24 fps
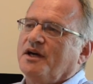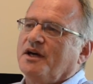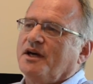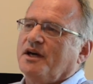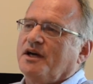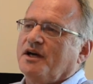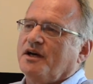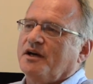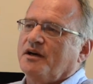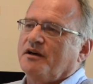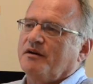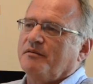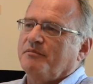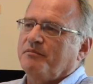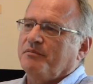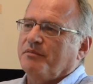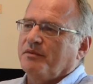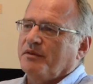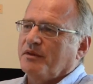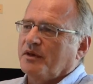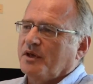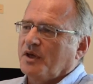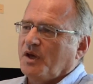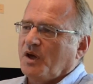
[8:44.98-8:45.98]

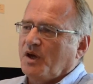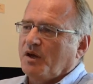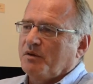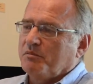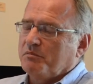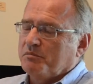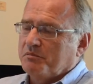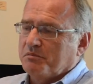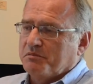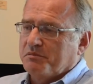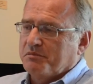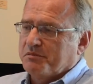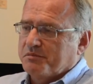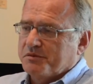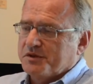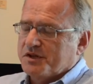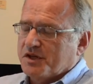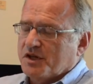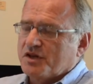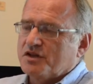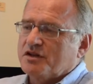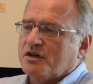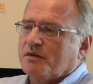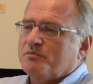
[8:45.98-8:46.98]
a
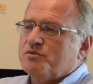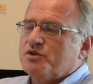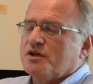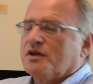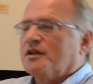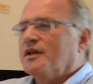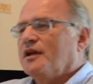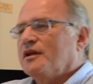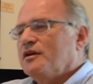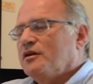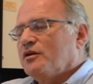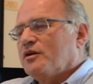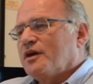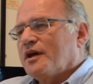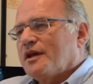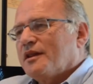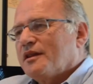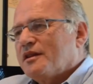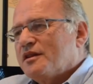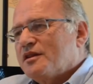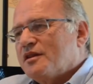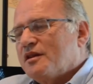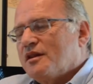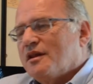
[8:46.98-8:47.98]
subject that you
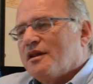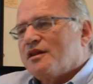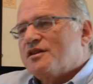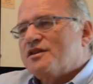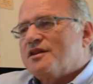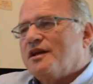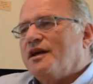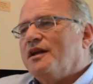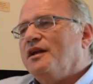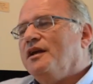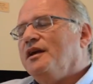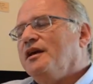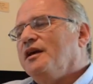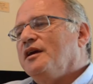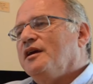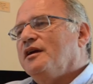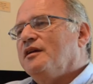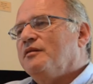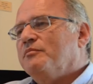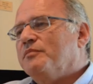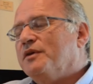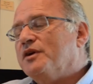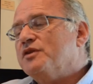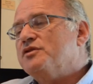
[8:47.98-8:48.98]
can study
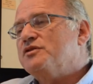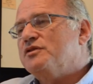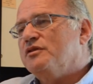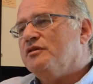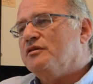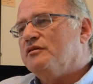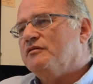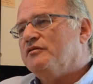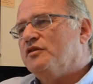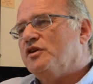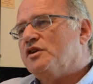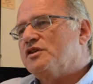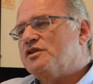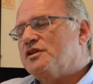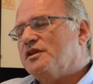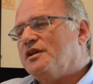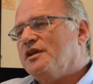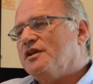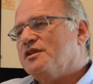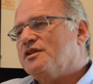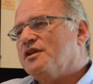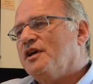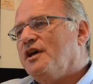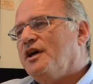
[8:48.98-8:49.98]
in most
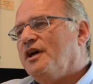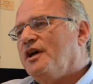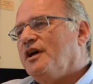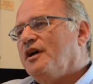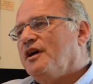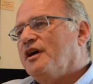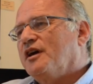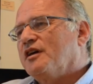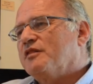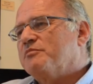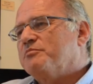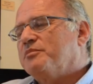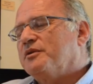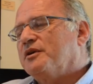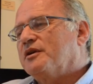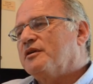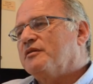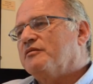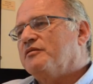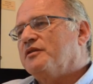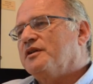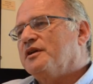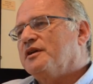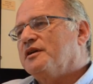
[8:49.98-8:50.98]
universities as part
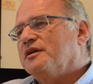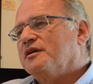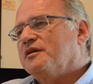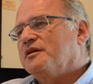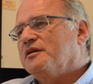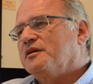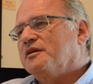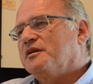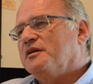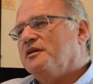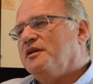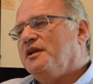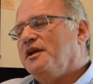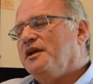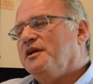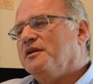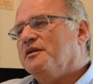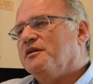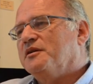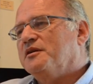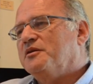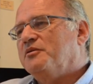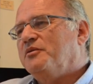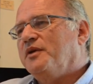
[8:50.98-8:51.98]
of the
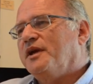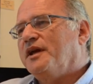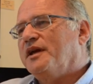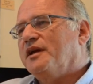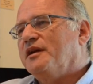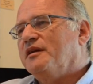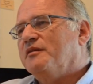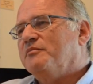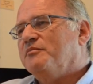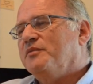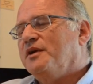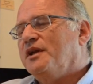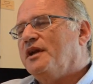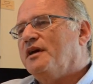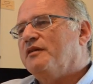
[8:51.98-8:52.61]
legal curriculum in